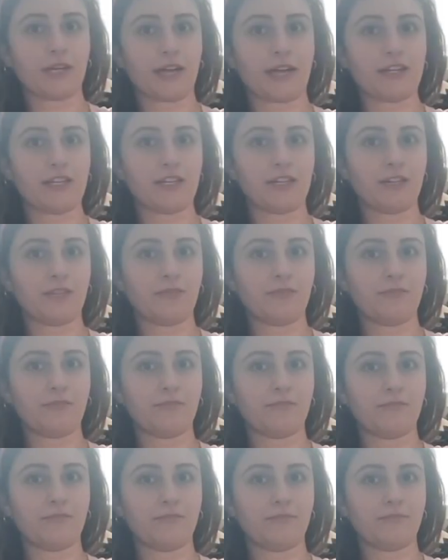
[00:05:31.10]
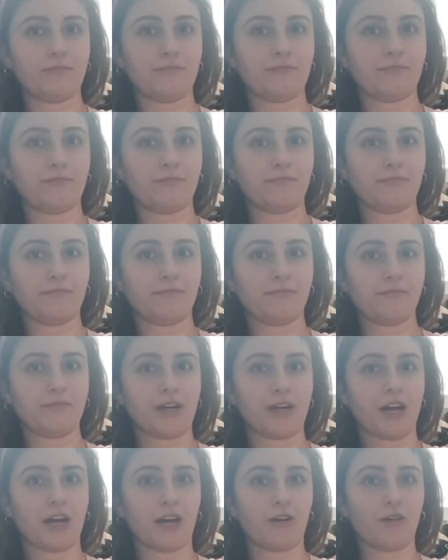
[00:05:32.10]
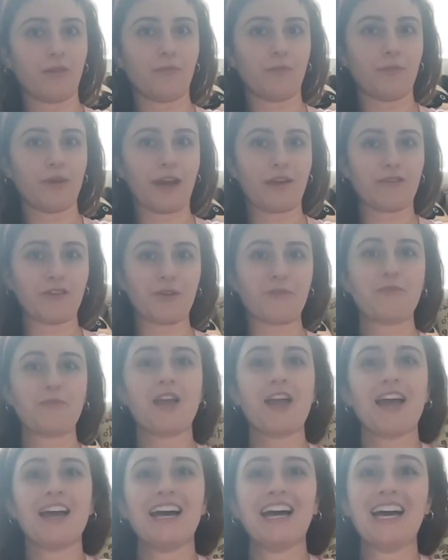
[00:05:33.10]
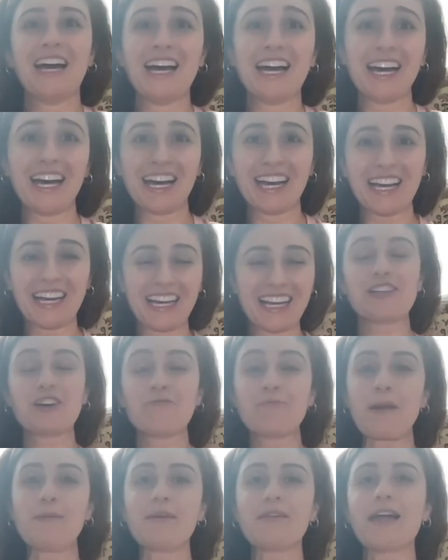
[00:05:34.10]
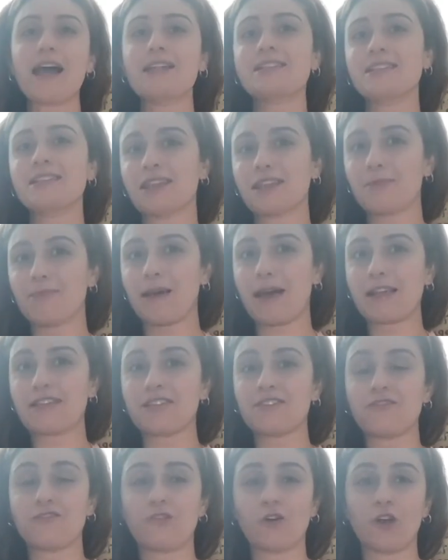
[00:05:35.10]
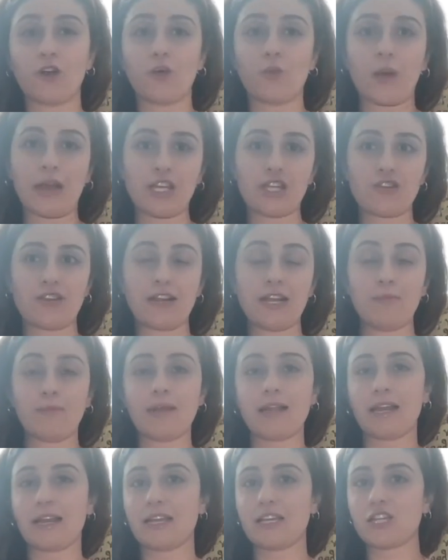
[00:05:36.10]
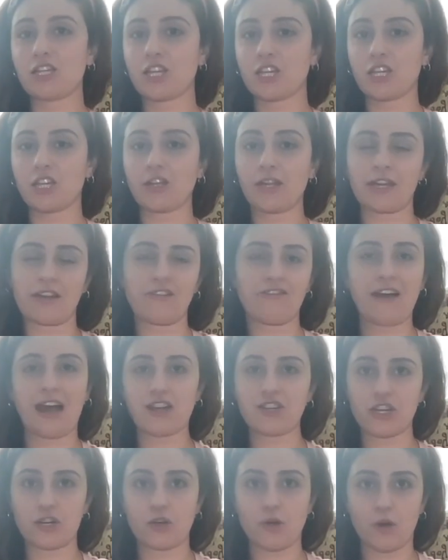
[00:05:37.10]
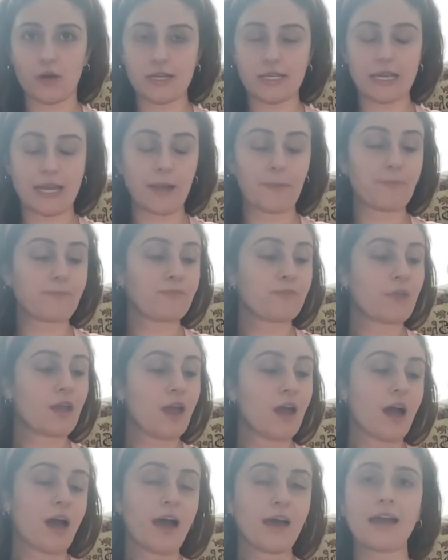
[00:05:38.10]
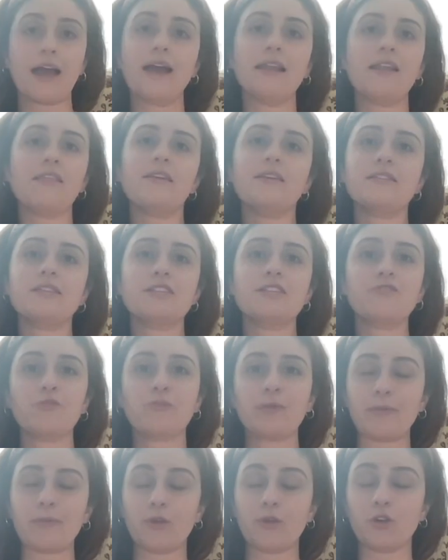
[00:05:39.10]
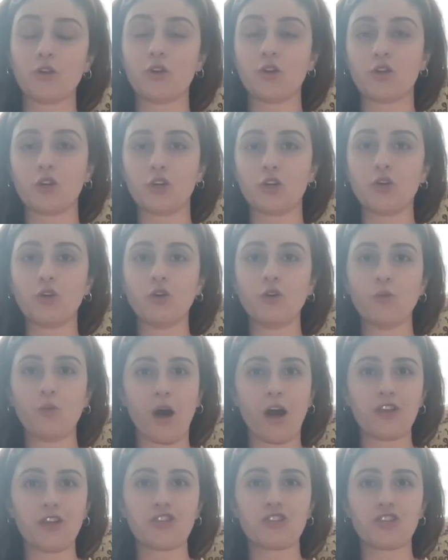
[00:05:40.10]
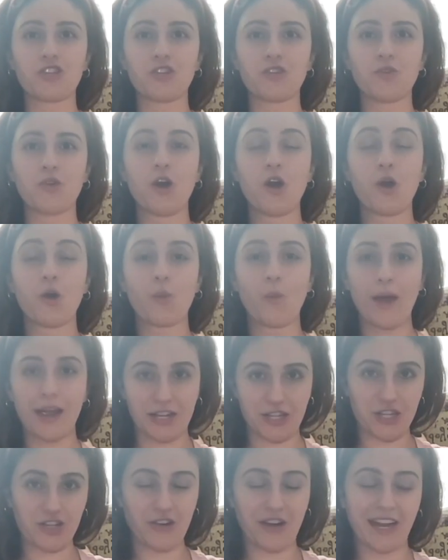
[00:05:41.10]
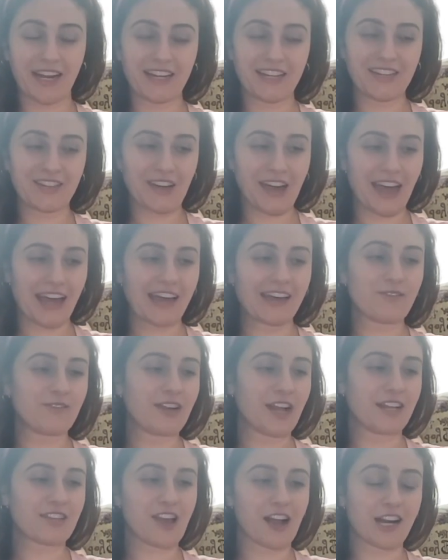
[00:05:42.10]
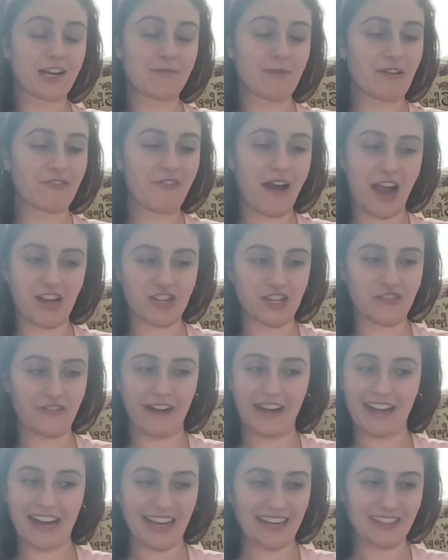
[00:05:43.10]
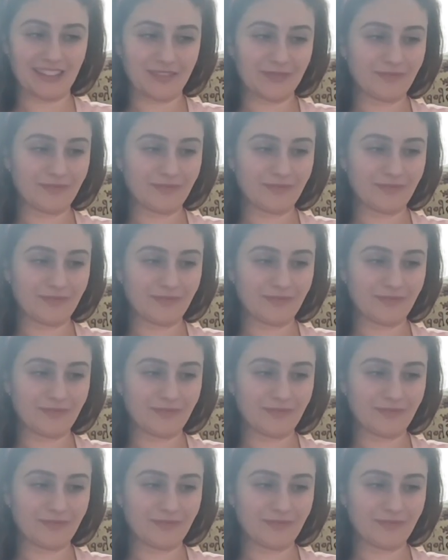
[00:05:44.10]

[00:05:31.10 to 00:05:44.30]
do? Oh, whatever. Maybe that's not the best for waist training, but it is cute, like a fashion corset. Again, this is for people who want to waist train, okay? We're not talking about fashion right now,